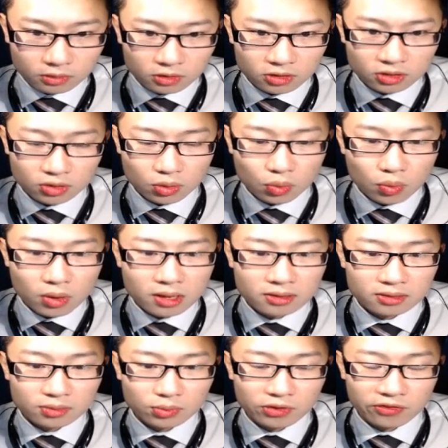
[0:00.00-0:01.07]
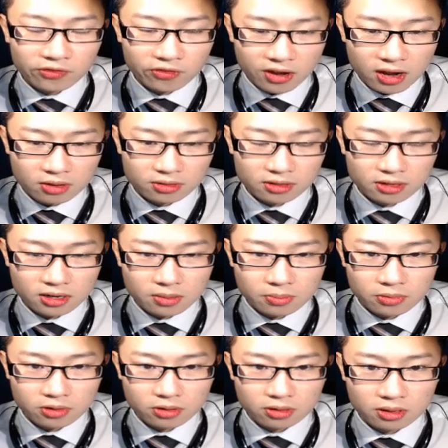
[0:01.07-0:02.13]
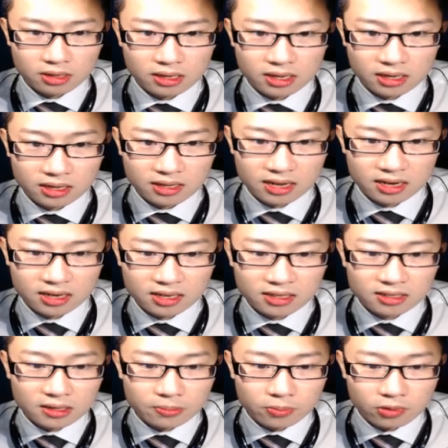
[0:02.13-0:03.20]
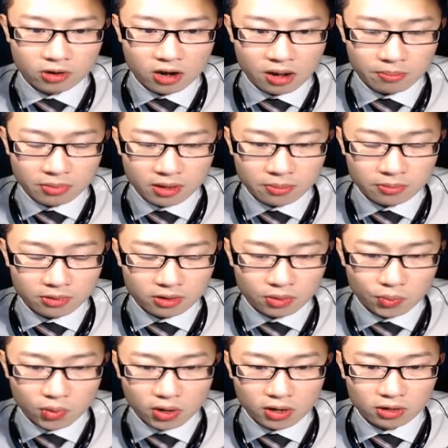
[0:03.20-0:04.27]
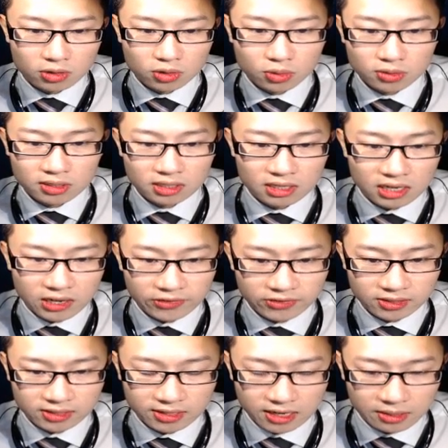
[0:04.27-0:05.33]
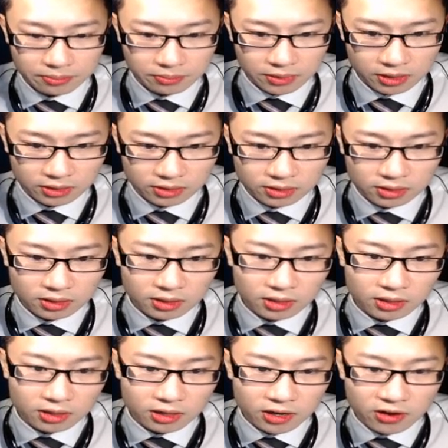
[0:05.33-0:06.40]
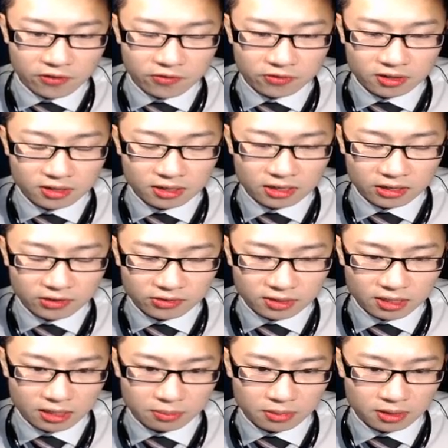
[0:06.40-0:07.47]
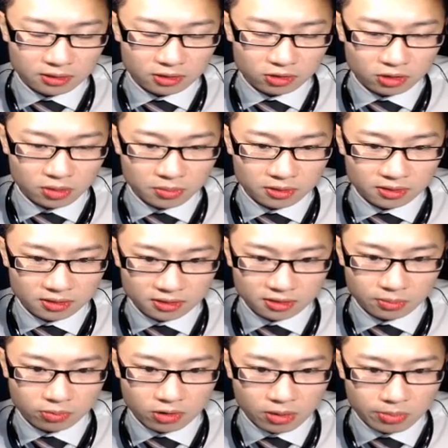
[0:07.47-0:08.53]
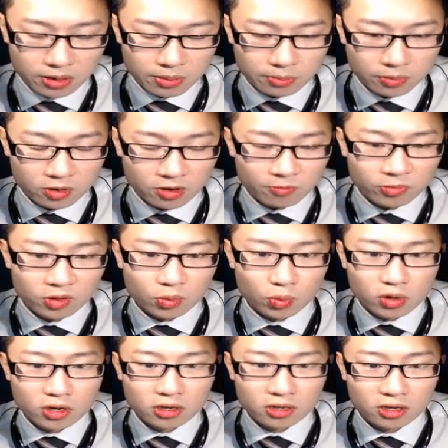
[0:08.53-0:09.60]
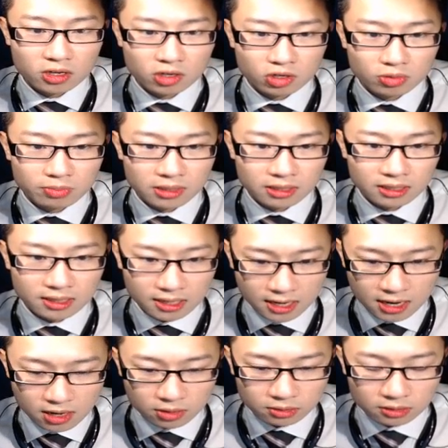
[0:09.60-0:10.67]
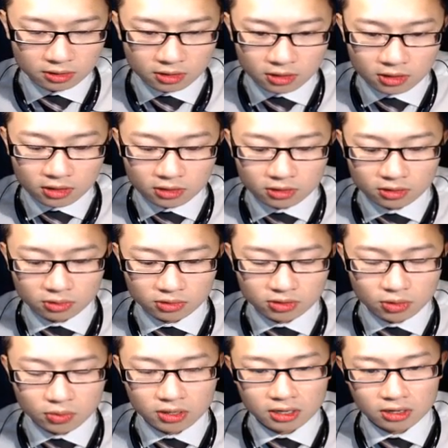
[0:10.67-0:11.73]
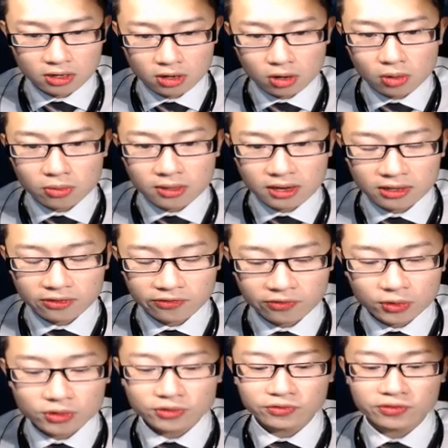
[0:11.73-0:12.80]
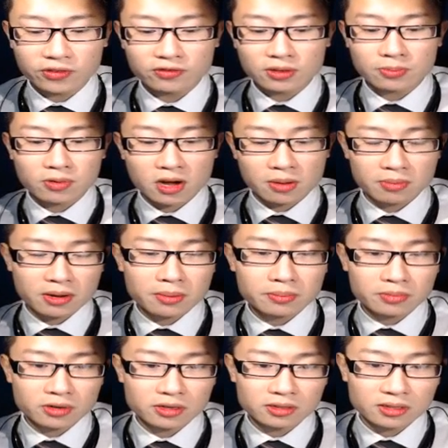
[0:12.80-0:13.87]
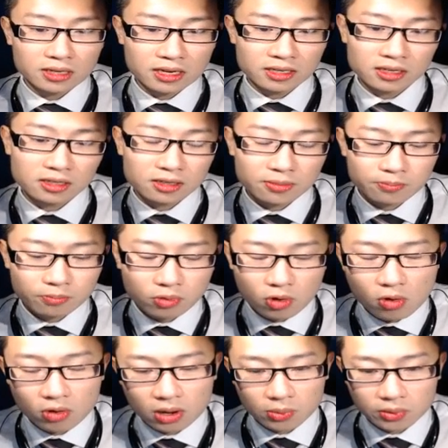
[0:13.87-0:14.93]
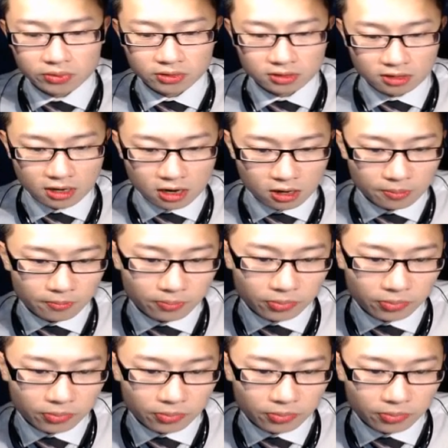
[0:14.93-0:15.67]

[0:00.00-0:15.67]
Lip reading: So once we found a number that is a prime number, we're going to use an if statement. If the if statement determines this is a prime number, we're going to increment count so we can know that the first 50 prime numbers and then the program will stop.